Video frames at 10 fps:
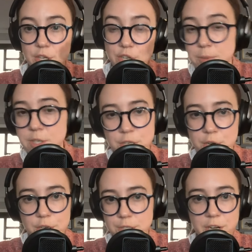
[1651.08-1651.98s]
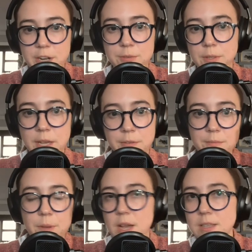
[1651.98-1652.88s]
transmission constraint is relieved
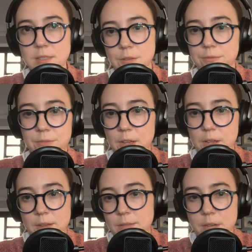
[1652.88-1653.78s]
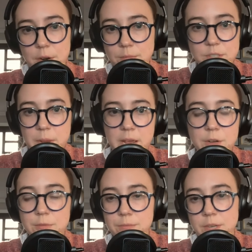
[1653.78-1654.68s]
because of, you know,
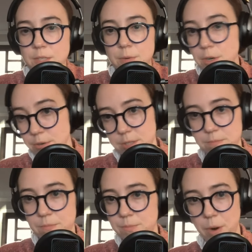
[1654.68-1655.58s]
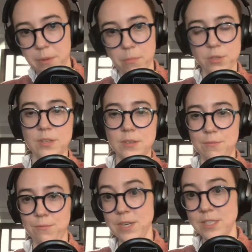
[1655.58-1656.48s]
demand is reduced, probably most of the
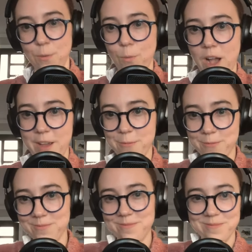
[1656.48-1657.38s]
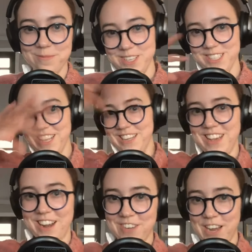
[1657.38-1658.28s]
reason why we see
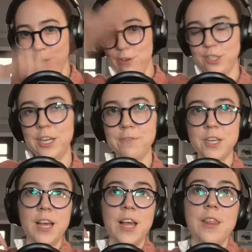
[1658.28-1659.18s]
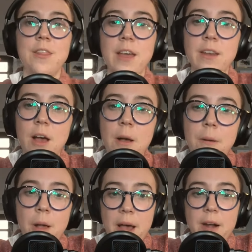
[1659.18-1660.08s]
that kind of diurnal shift, then
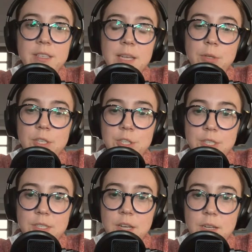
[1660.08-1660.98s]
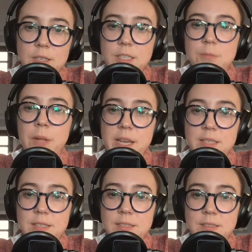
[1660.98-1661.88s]
a battery is able to just
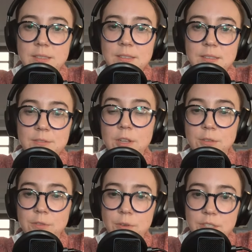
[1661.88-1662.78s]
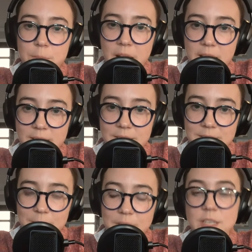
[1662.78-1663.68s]
displace fossil fuels by
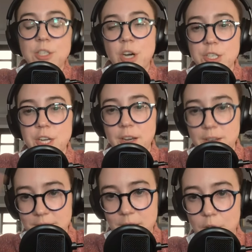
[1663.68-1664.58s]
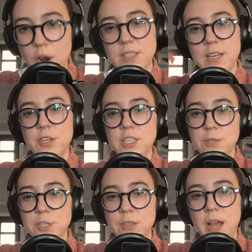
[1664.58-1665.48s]
discharging across that
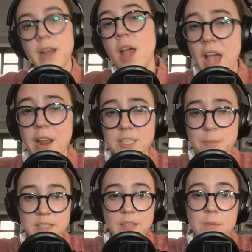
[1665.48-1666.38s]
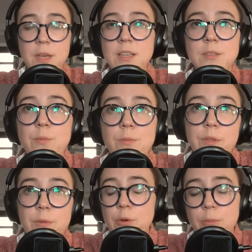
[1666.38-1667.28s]
transmission line. And that's basically because the
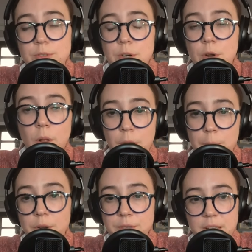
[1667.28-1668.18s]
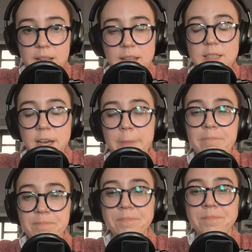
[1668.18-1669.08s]
renewables are no longer producing at that time.